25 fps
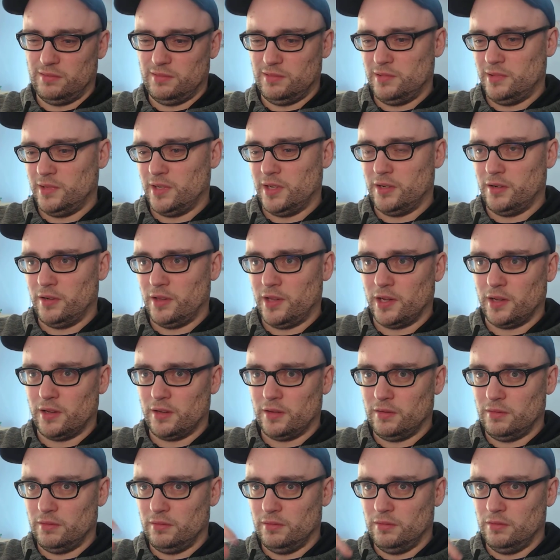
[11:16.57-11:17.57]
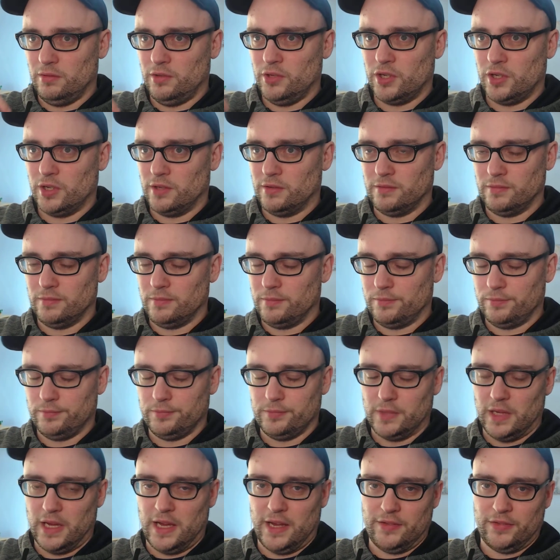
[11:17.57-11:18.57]
And then you're like, you can
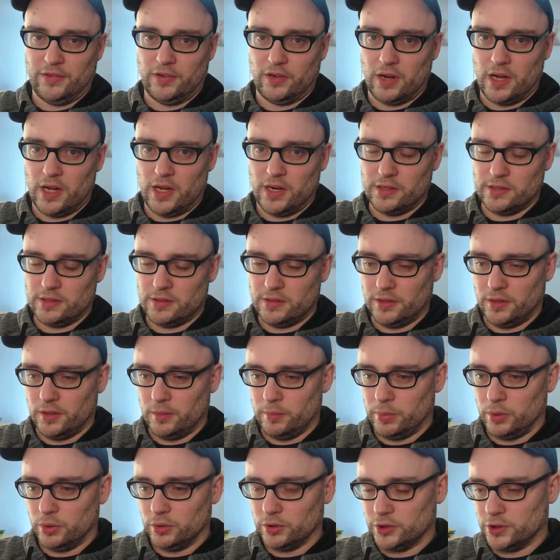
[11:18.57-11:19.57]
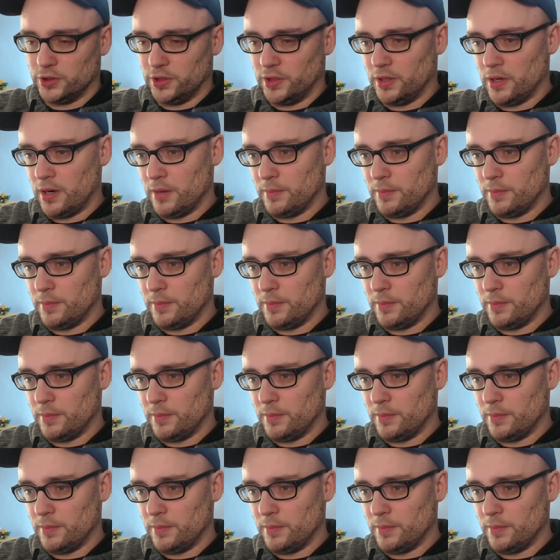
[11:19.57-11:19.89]
answer honestly or bullshit it.